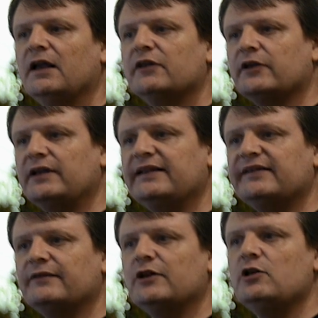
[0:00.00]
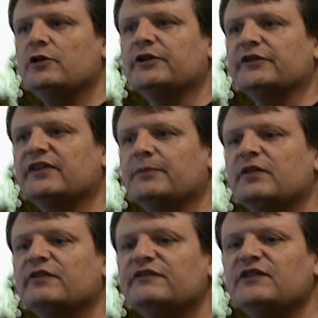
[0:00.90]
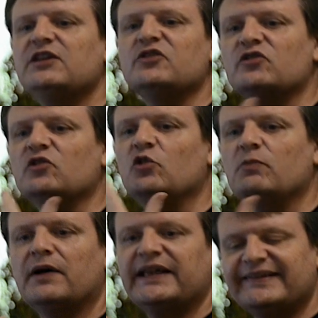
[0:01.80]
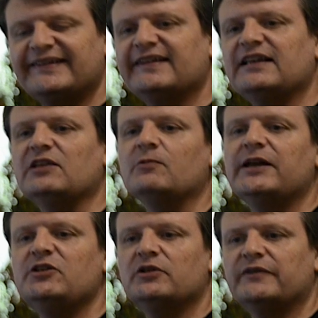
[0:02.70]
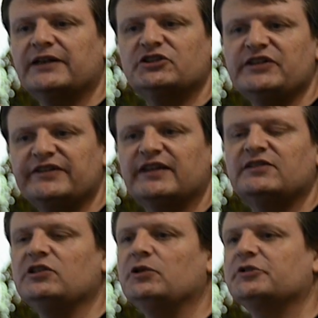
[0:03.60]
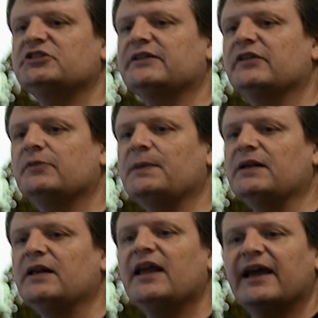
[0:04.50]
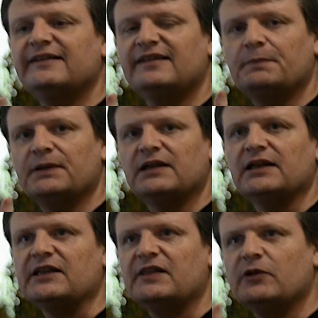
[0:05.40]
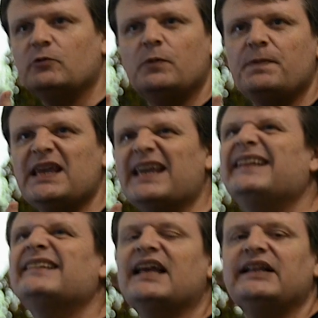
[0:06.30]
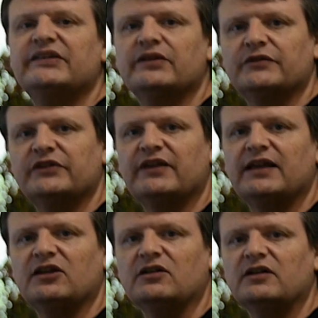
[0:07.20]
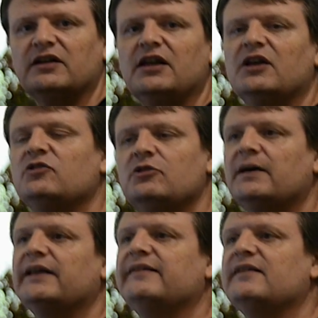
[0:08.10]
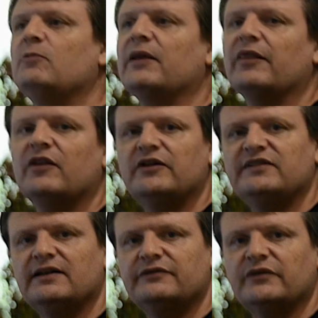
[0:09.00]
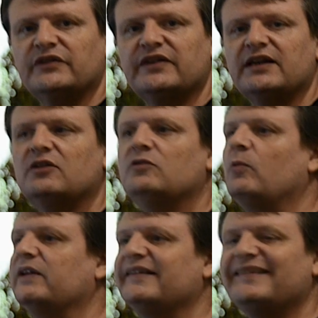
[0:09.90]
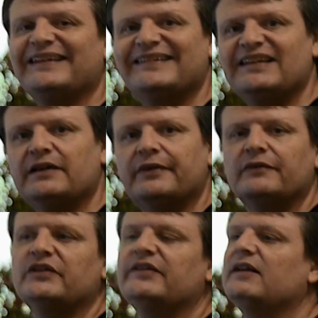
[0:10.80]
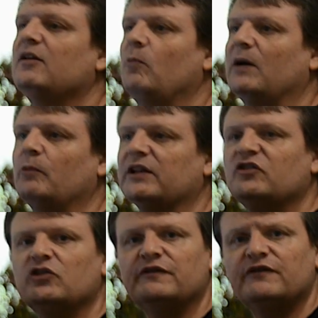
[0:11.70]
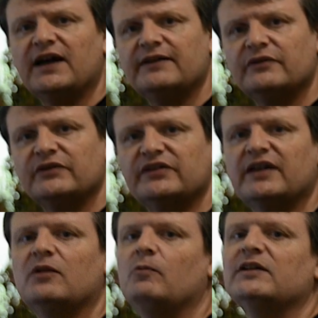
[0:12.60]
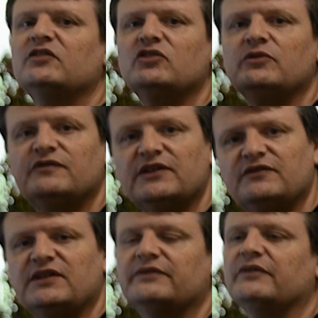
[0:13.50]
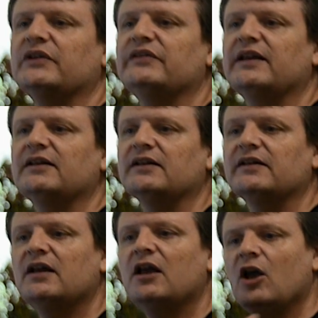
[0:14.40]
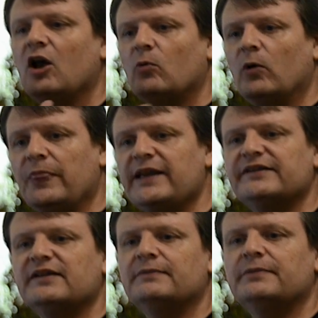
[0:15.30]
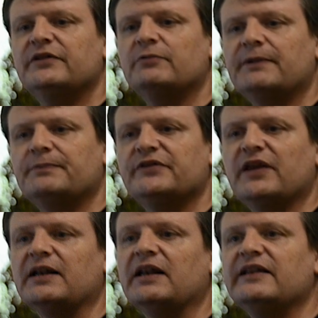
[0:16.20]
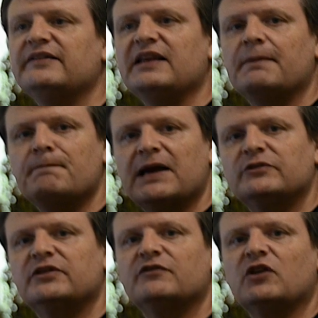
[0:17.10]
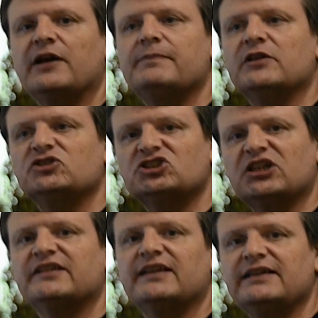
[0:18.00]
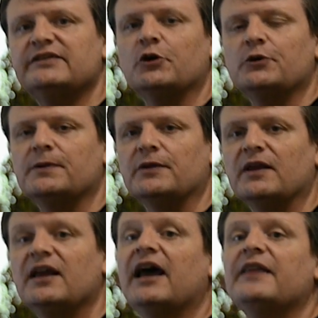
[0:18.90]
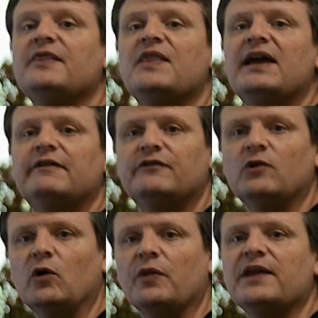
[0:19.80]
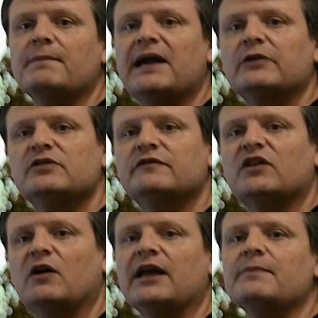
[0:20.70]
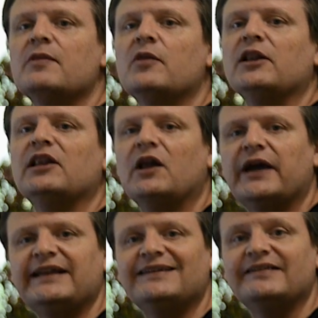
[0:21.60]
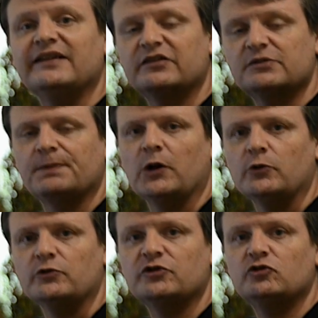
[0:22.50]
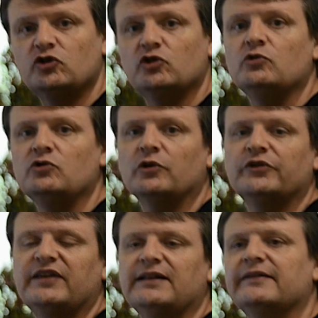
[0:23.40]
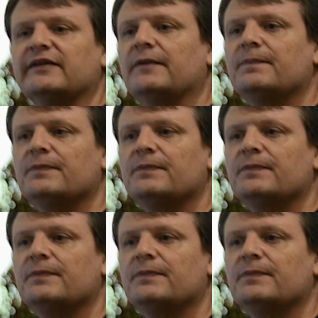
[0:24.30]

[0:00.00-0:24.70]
So let's have a look at some of the figures that you might see when you're actually setting your shutter speed. And typically they will be in tenths of a second. You might see 1/30th of a second, 1/60th of a second, 1/125 of a second, 1/250th of a second. What these numbers represent is the amount of time the shutter is open, and therefore the amount of time that light is exposed to your sensor.